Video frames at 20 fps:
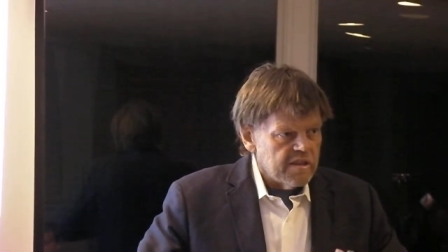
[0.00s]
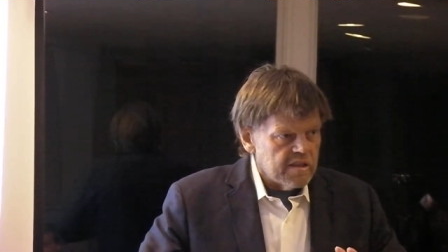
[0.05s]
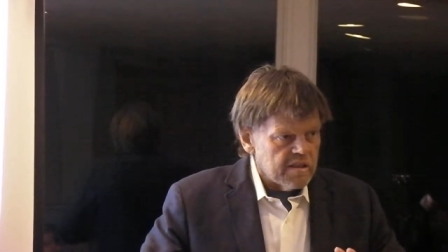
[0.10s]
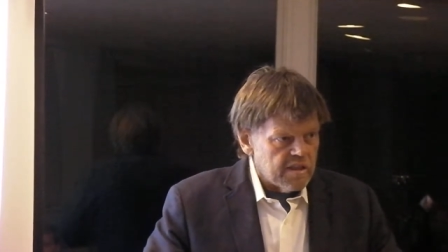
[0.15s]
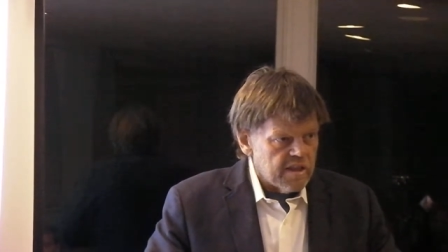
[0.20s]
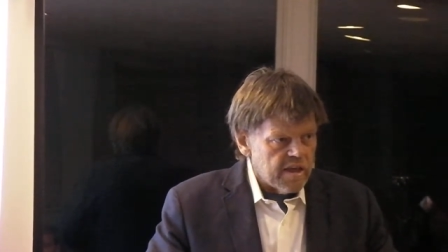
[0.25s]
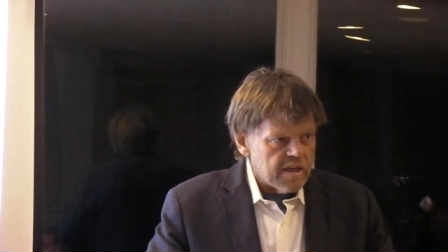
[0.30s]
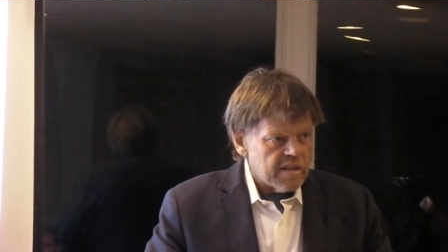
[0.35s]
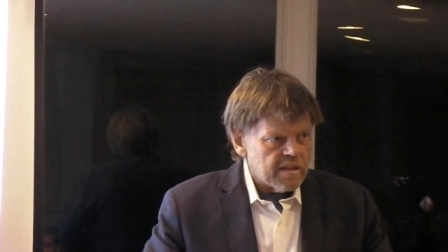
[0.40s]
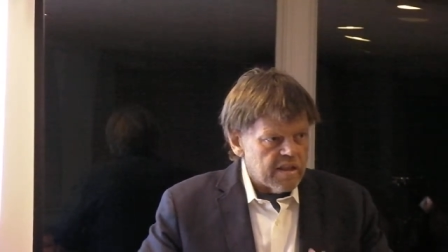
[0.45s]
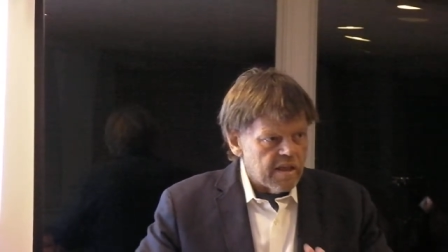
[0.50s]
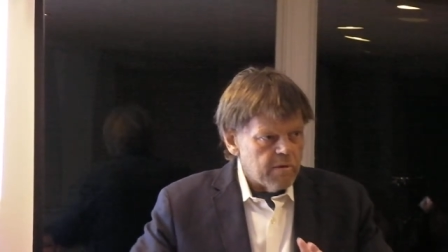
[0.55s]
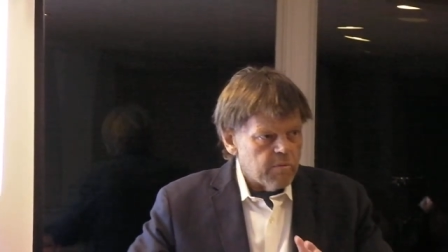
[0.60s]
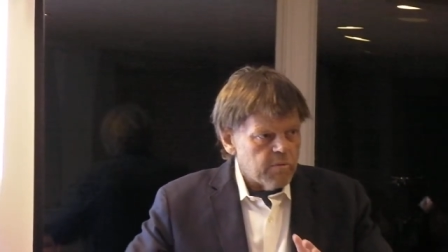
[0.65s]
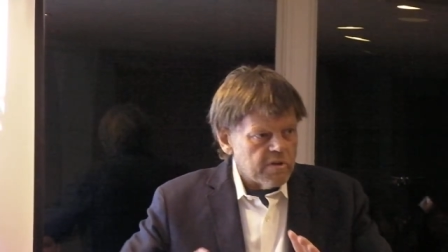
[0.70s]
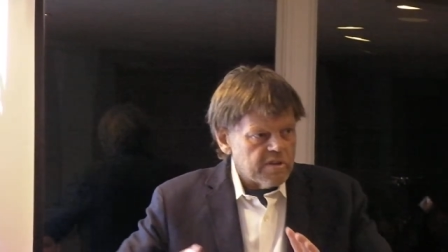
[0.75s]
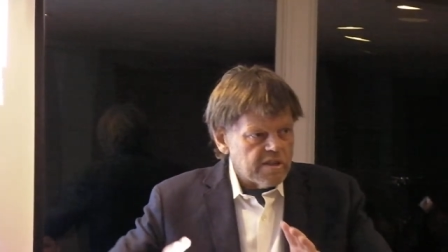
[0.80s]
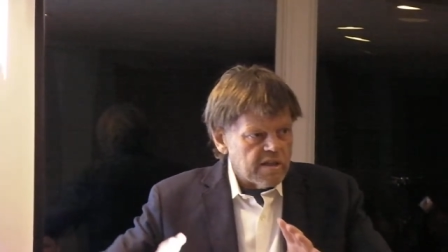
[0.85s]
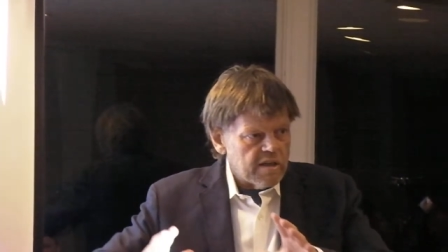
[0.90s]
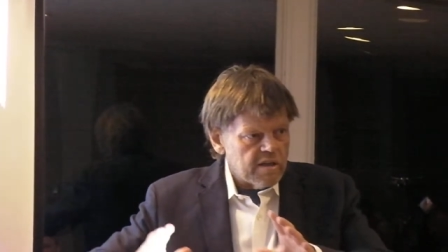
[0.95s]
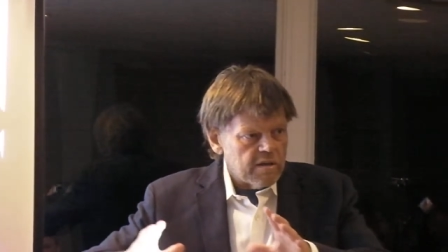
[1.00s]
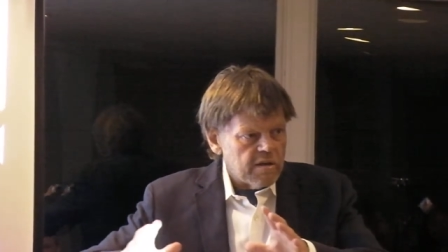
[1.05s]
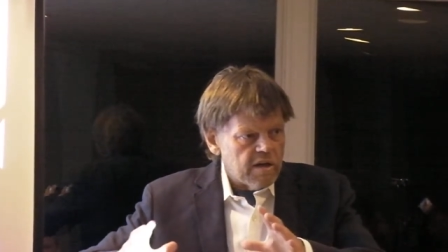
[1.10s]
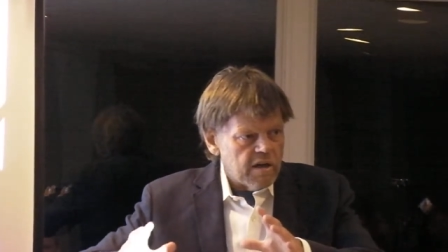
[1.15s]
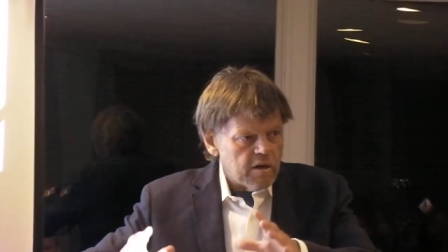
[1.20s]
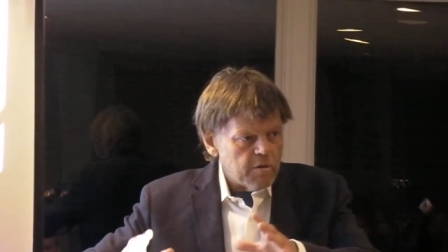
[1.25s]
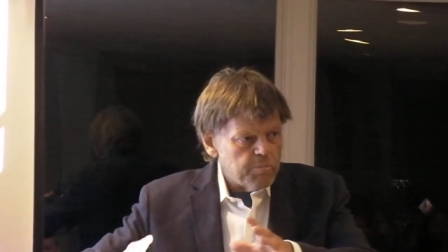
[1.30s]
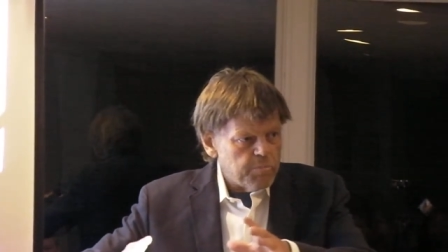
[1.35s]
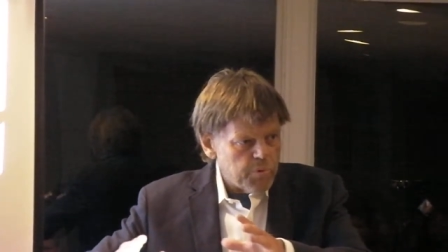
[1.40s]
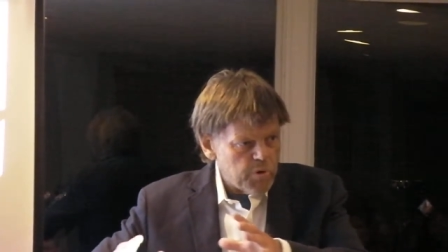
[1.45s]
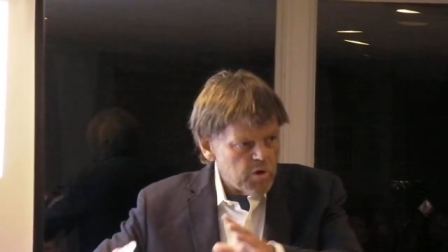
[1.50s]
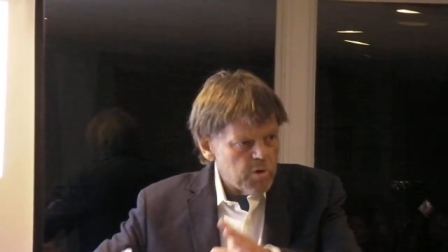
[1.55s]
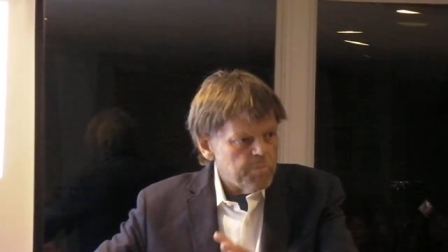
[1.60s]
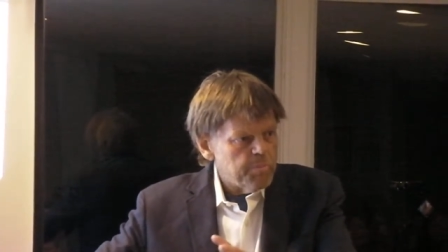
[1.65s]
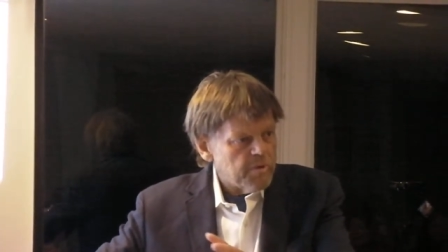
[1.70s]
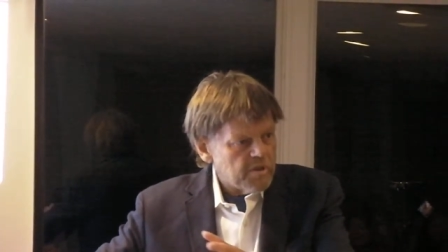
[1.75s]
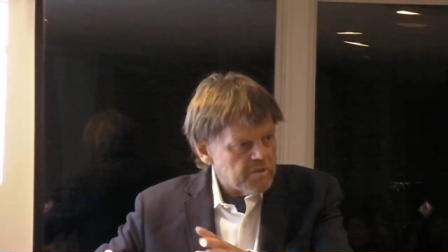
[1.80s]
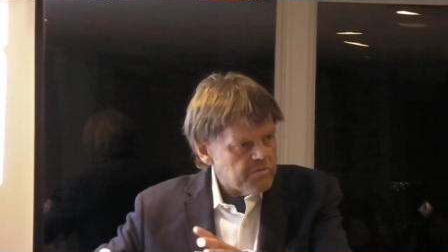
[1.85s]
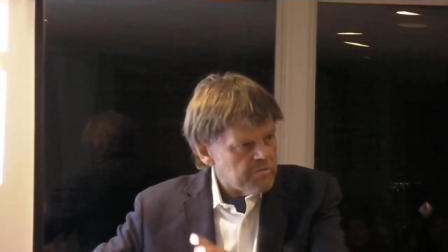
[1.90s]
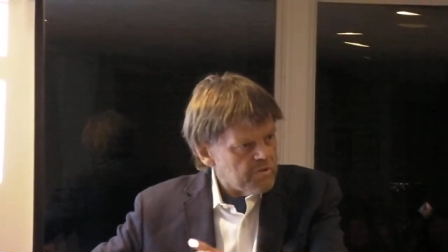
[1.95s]
and that was our
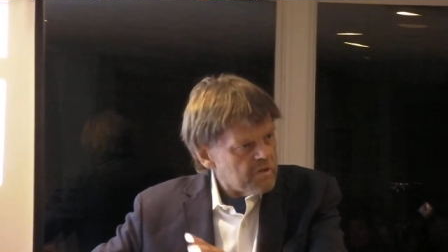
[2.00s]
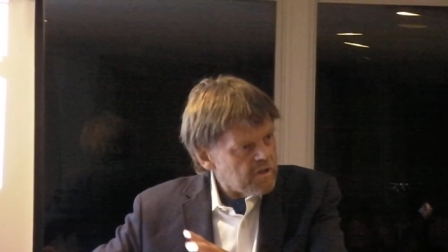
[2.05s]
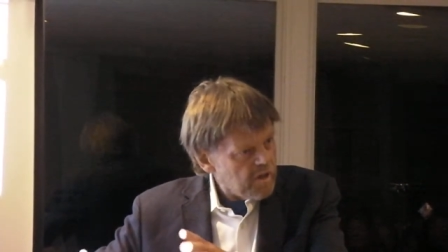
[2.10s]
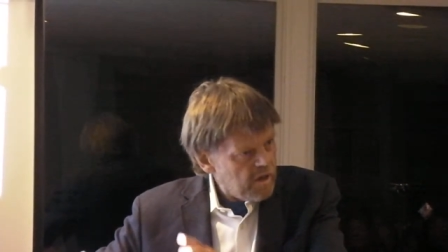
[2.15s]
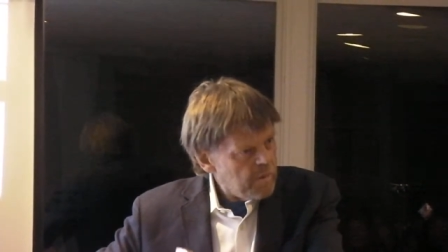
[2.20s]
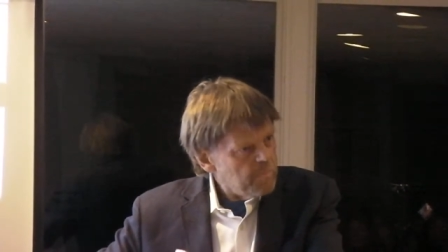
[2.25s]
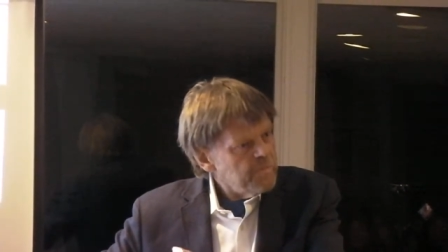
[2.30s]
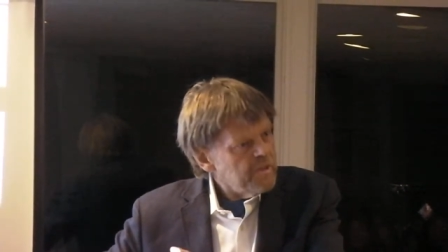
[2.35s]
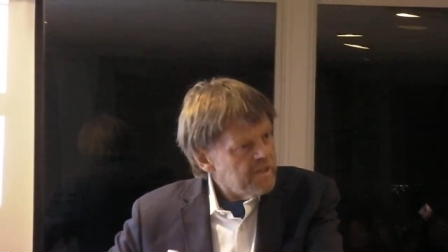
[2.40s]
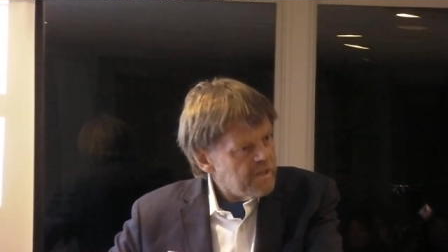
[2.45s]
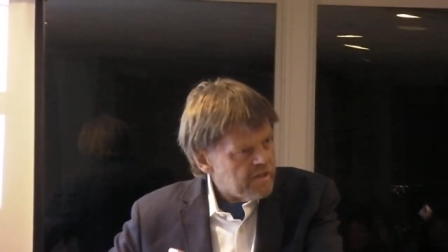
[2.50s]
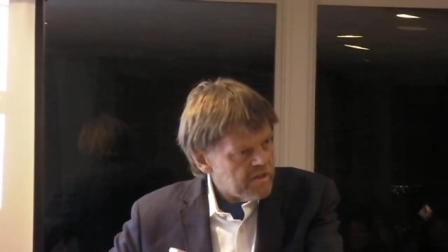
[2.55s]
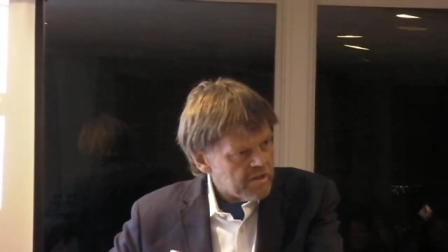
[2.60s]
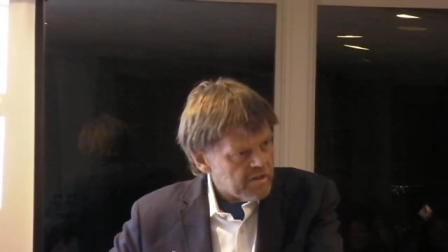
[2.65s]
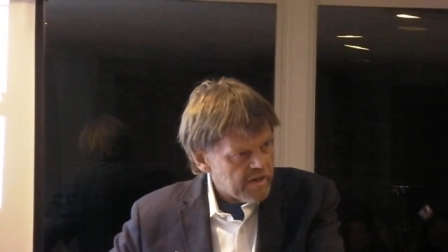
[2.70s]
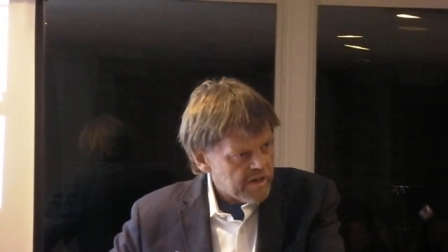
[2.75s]
purpose for coming here,